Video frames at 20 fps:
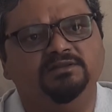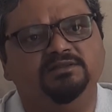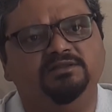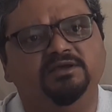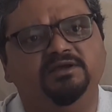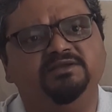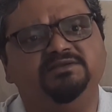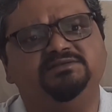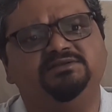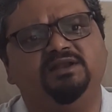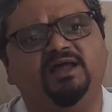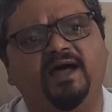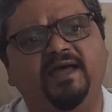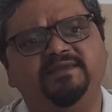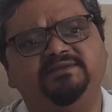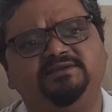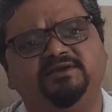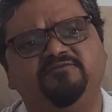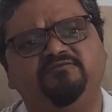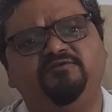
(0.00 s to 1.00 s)
There is
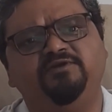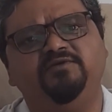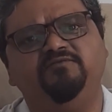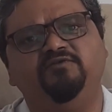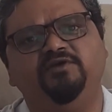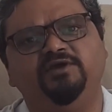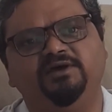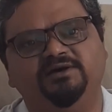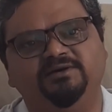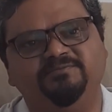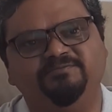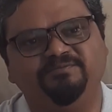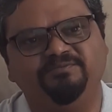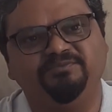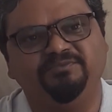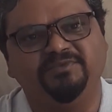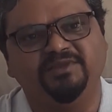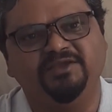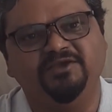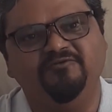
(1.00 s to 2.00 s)
light everywhere,
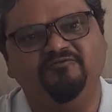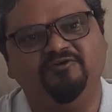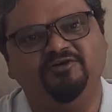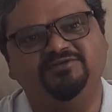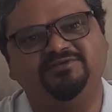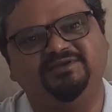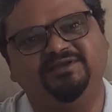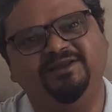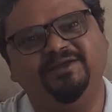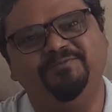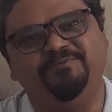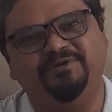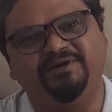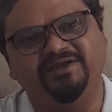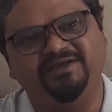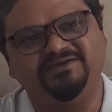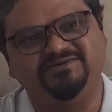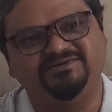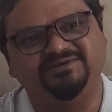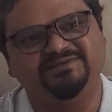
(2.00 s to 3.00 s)
for
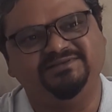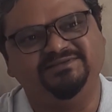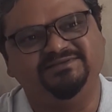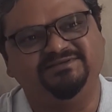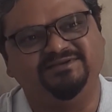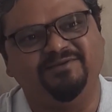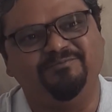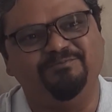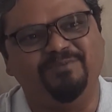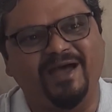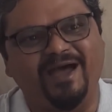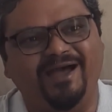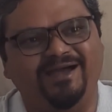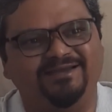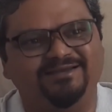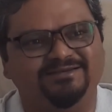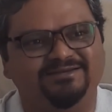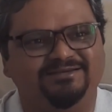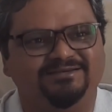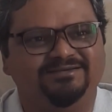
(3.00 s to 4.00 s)
celebrations are
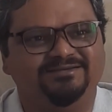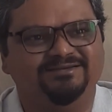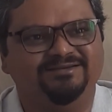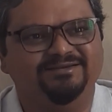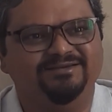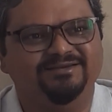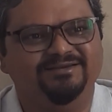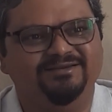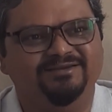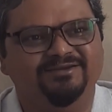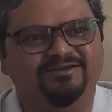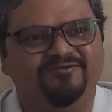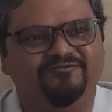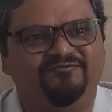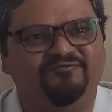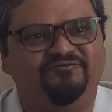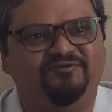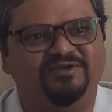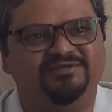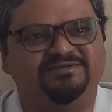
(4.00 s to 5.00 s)
back.
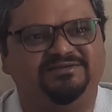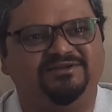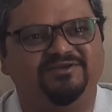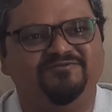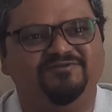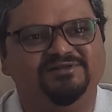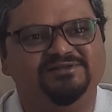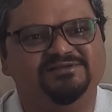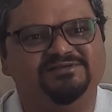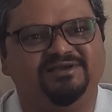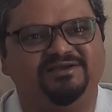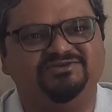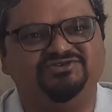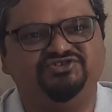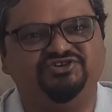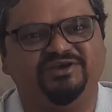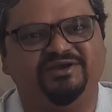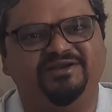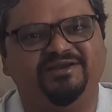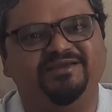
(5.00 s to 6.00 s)
Festivals are
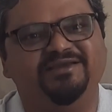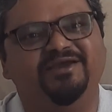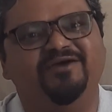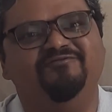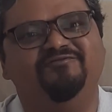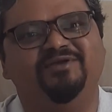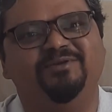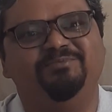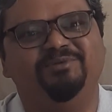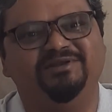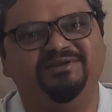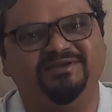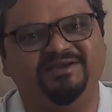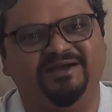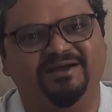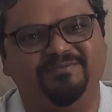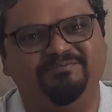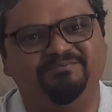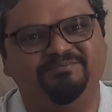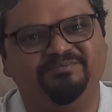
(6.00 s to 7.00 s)
cheering everybody
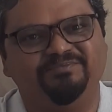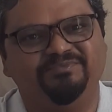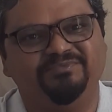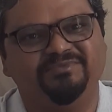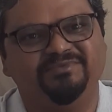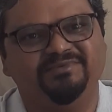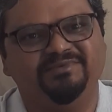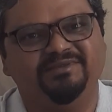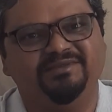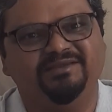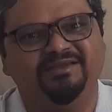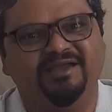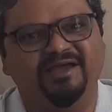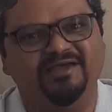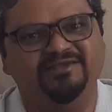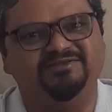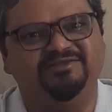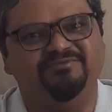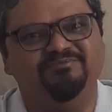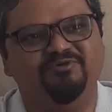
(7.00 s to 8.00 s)
up
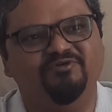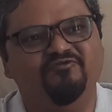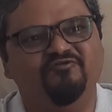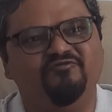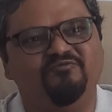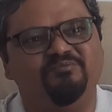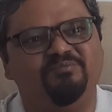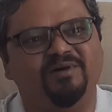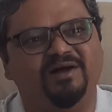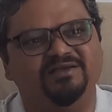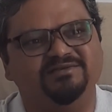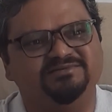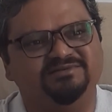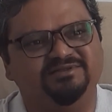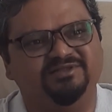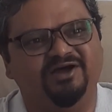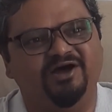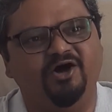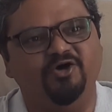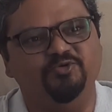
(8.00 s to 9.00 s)
as they move
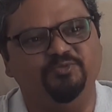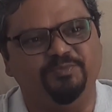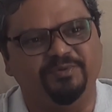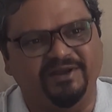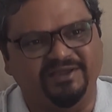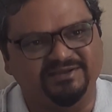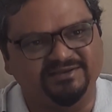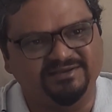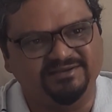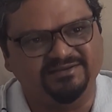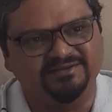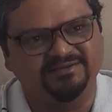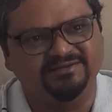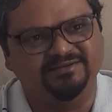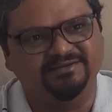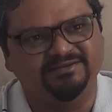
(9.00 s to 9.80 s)
past the outbreak.